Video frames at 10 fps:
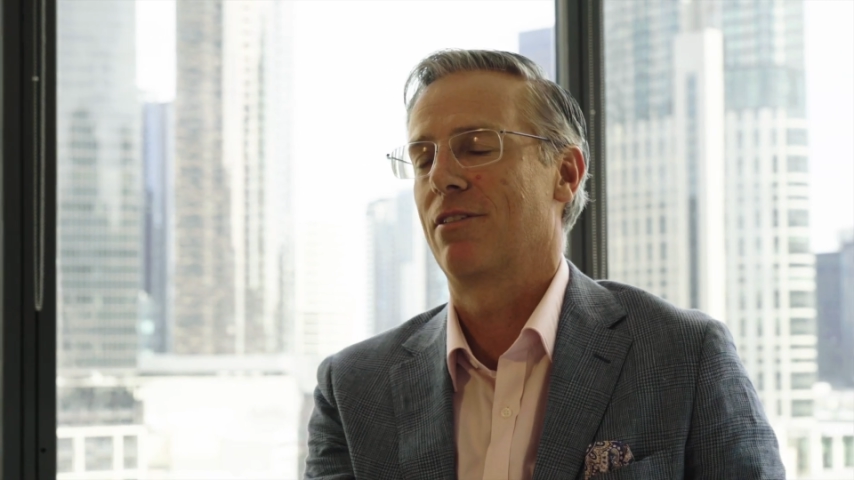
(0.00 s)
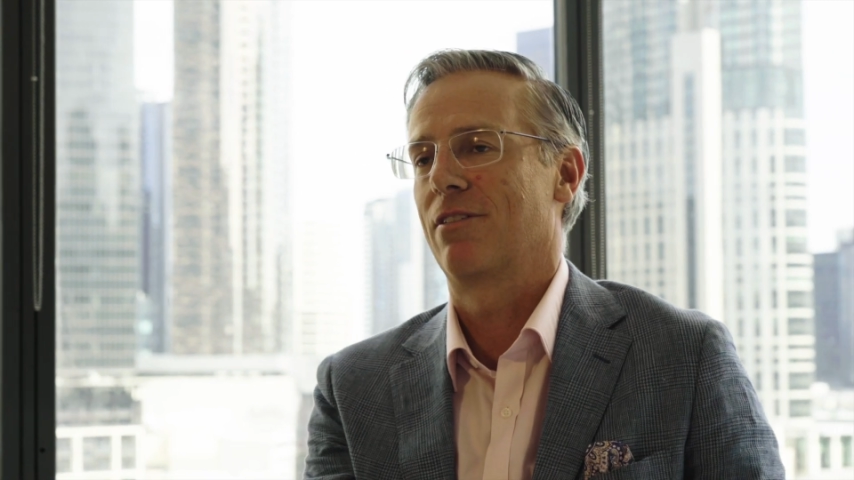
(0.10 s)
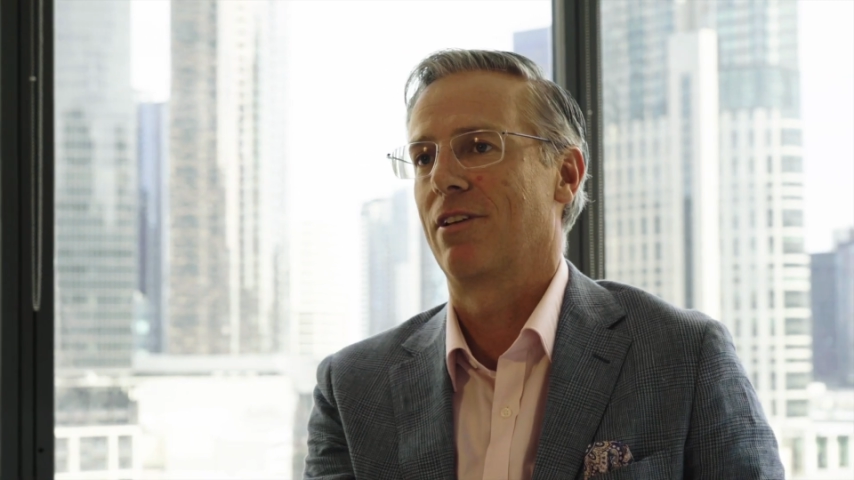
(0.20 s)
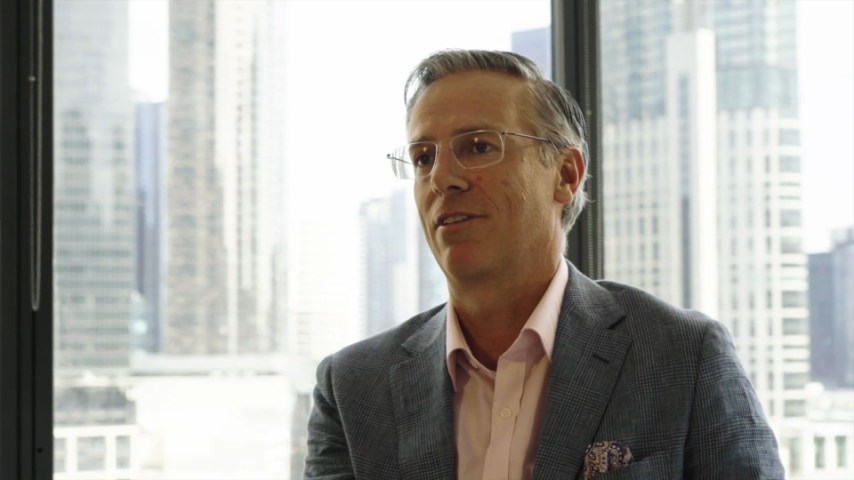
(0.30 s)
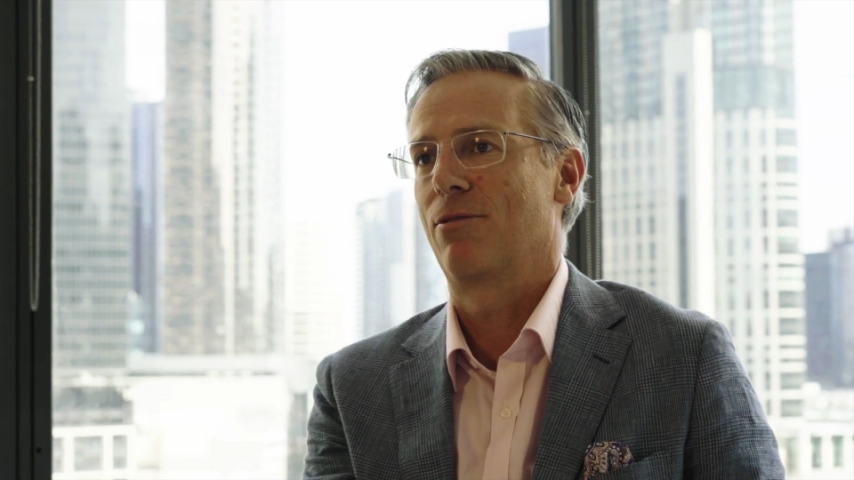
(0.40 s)

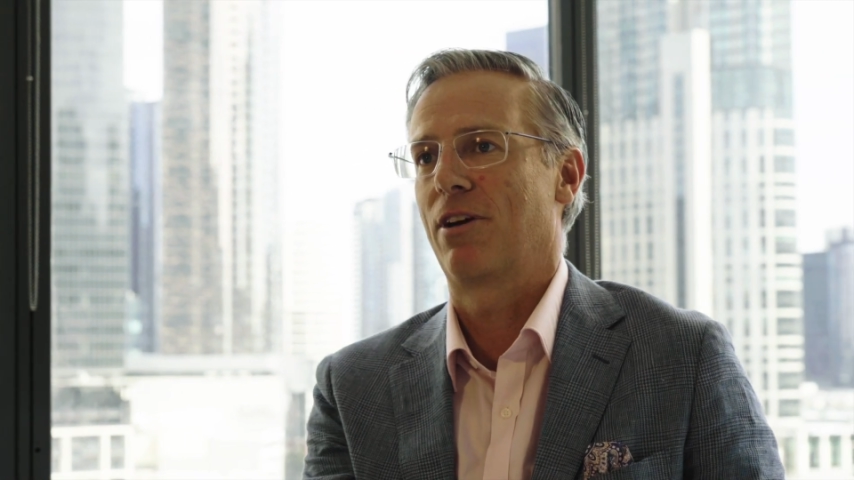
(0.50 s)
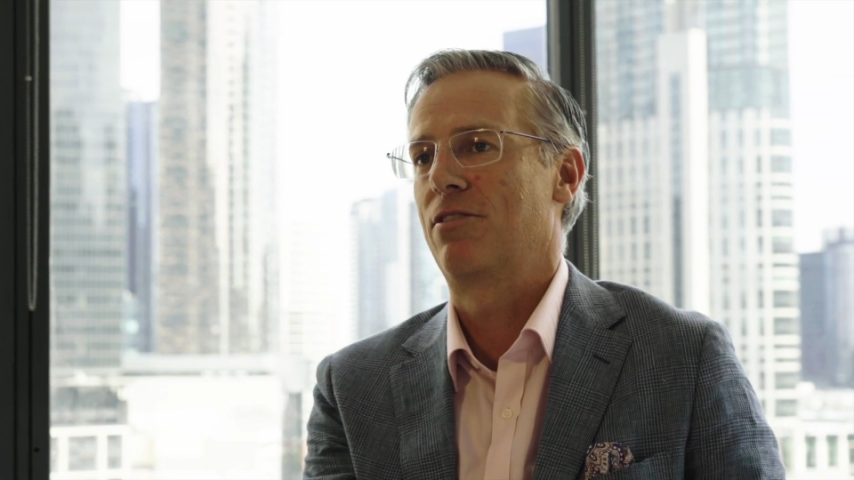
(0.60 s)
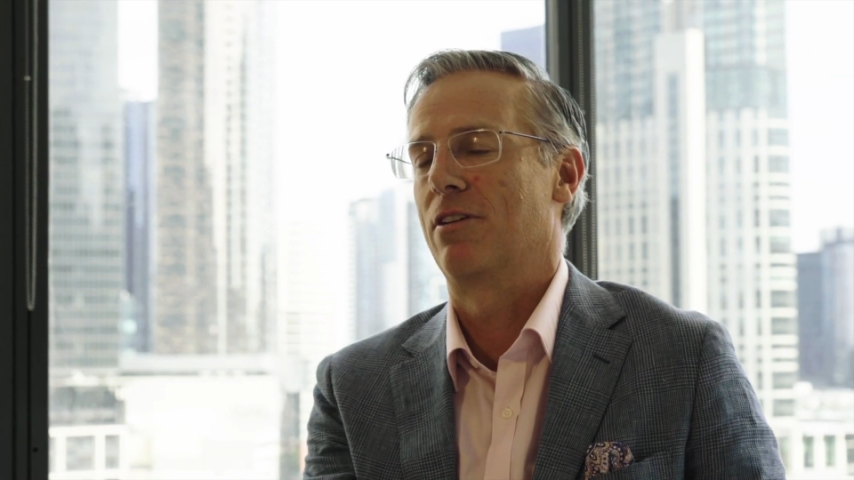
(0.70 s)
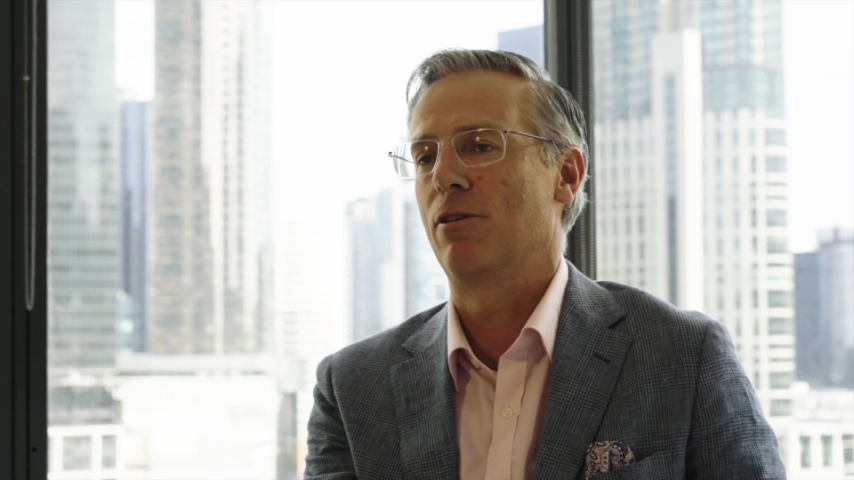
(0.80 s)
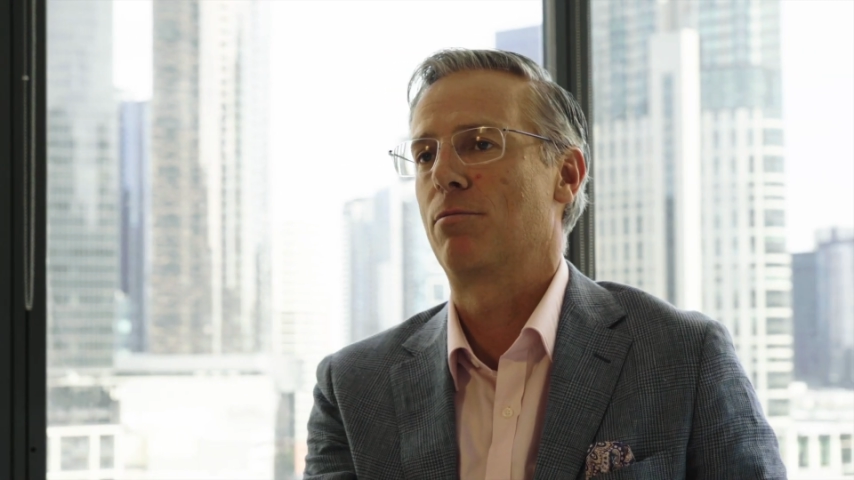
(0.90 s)
that to
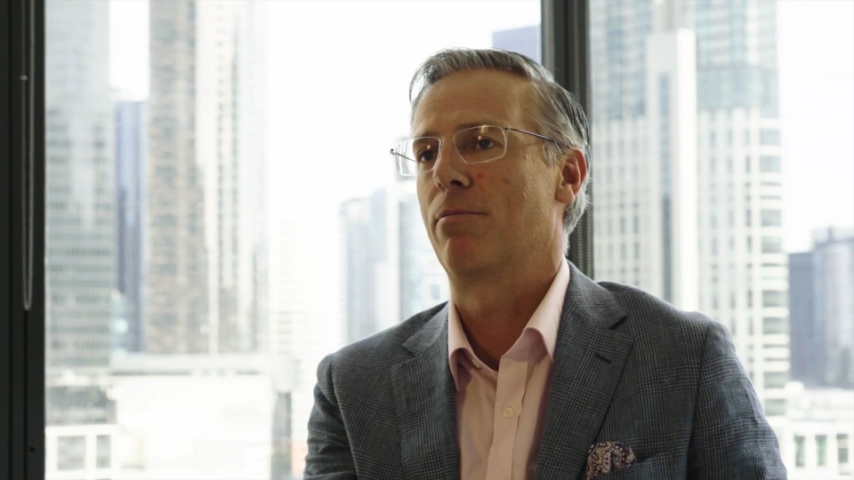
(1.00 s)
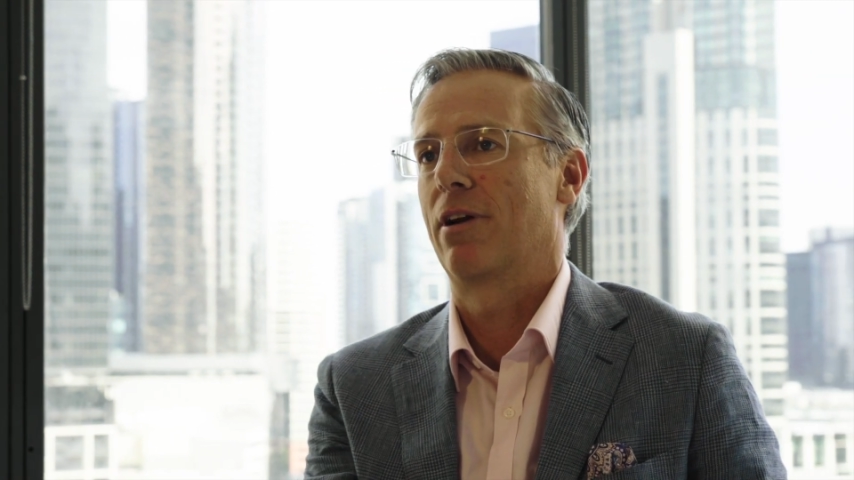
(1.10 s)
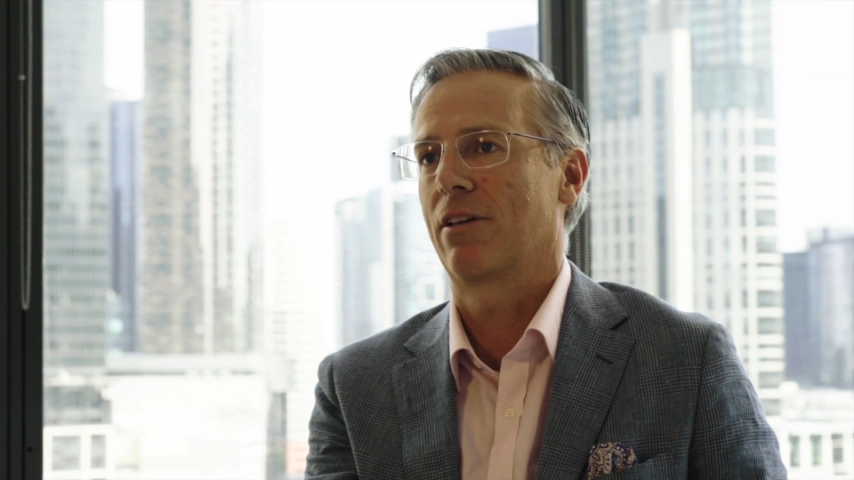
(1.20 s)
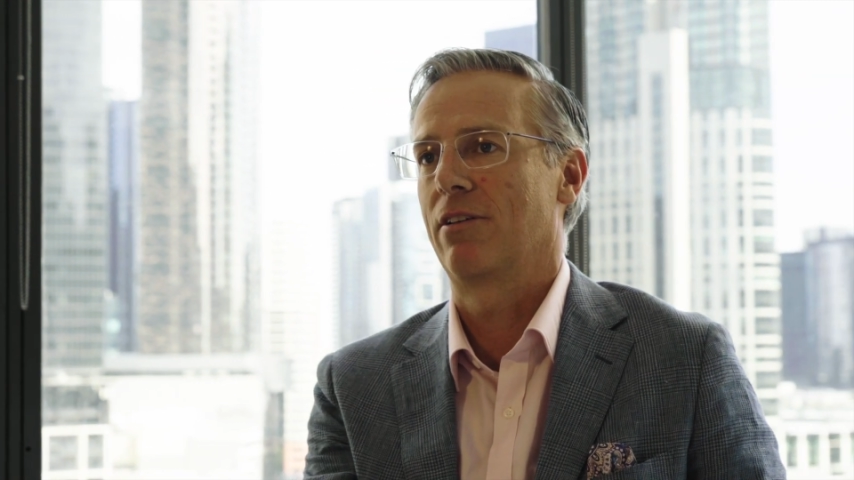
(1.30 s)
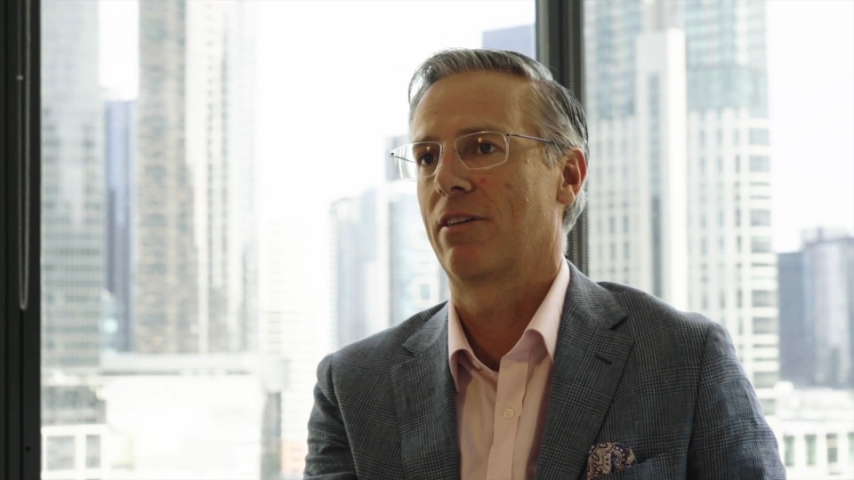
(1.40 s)
actually develop a product